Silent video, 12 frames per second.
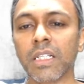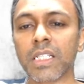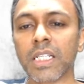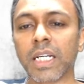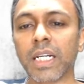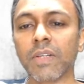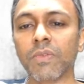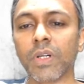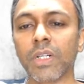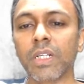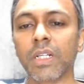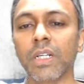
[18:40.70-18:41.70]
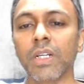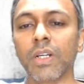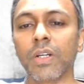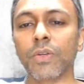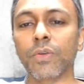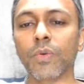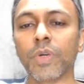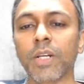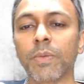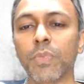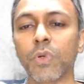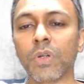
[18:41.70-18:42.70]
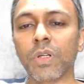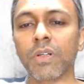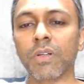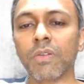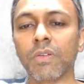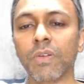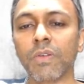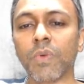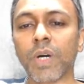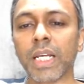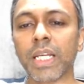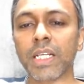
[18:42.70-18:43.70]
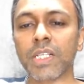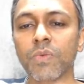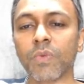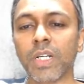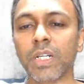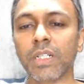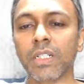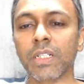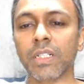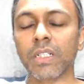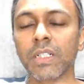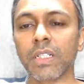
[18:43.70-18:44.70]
In the second one, you can put y as 1,